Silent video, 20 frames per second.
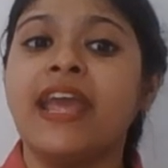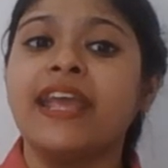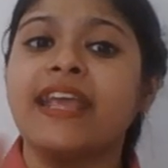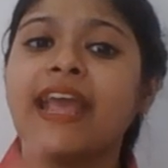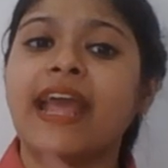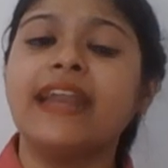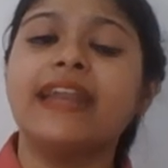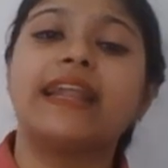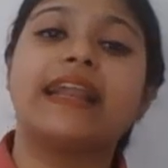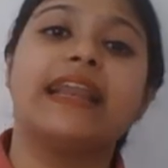
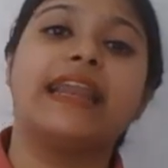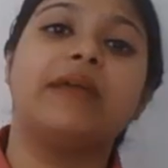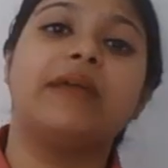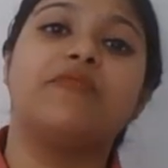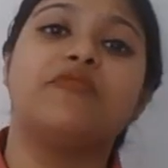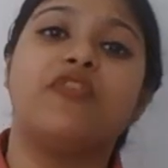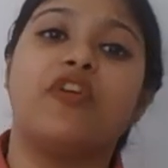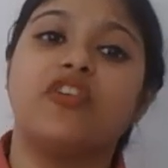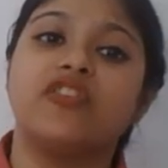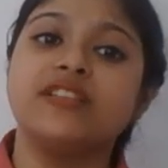can
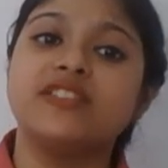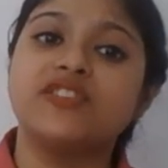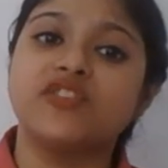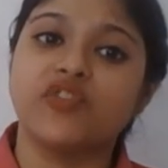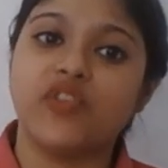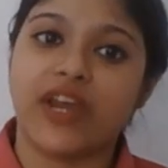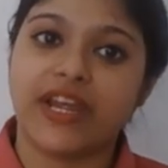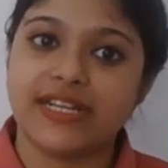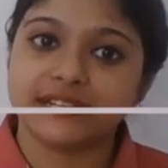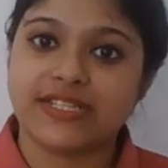claim for his
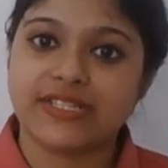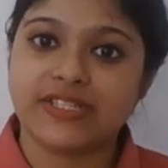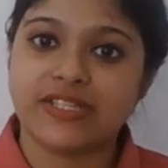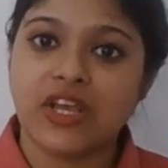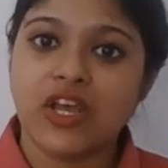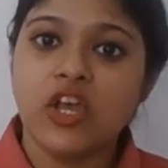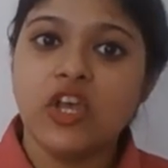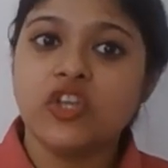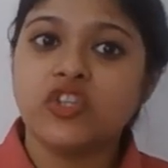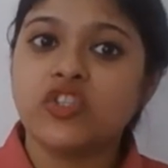rights.
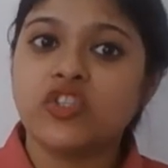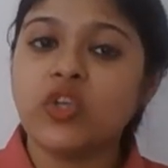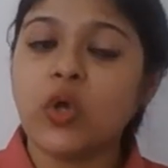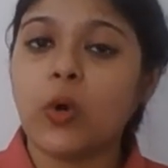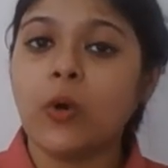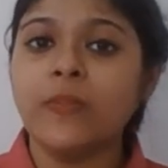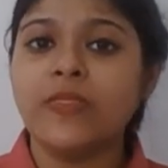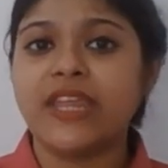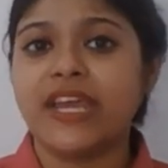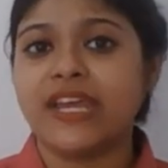
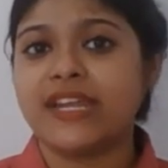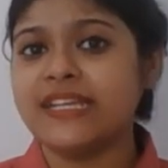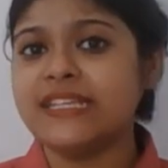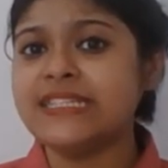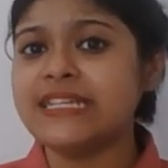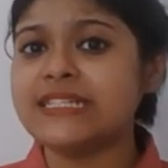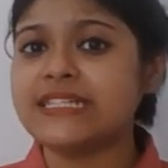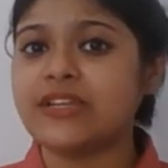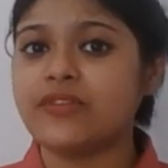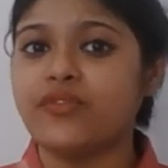So there is
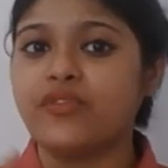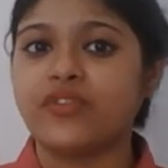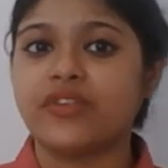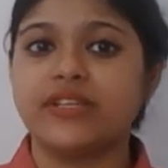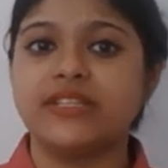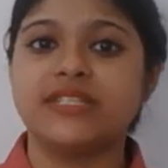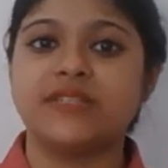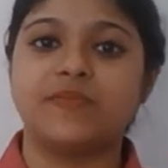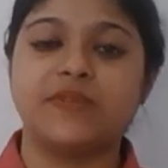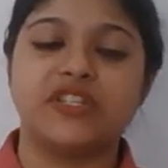a
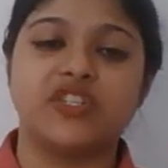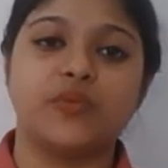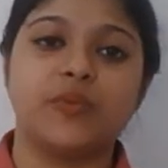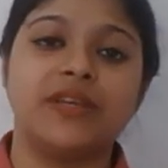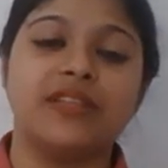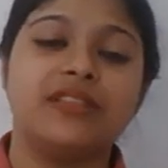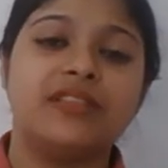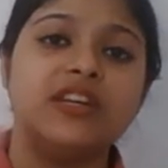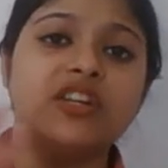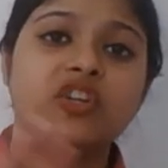difference
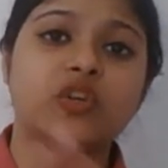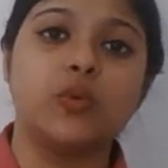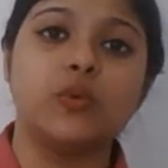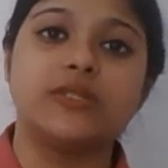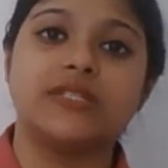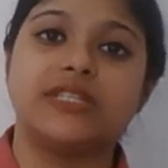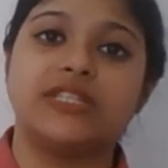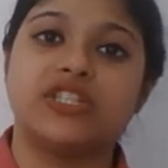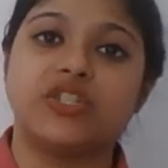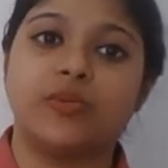between the two
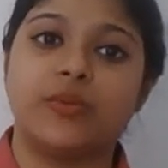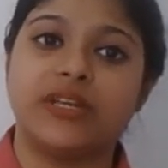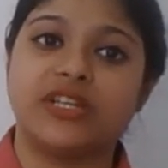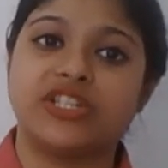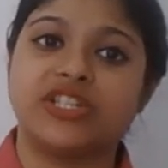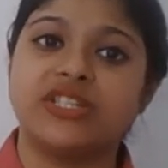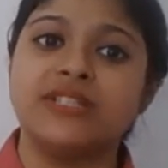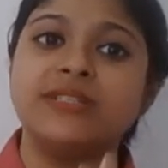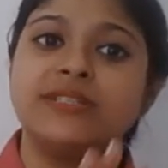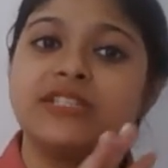
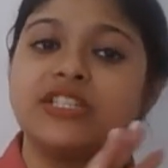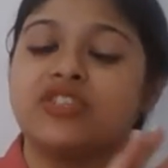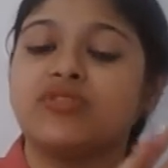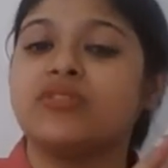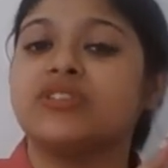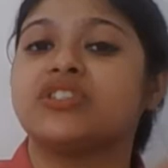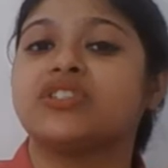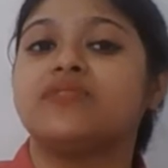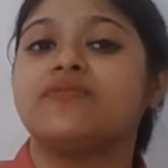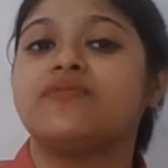situations, situation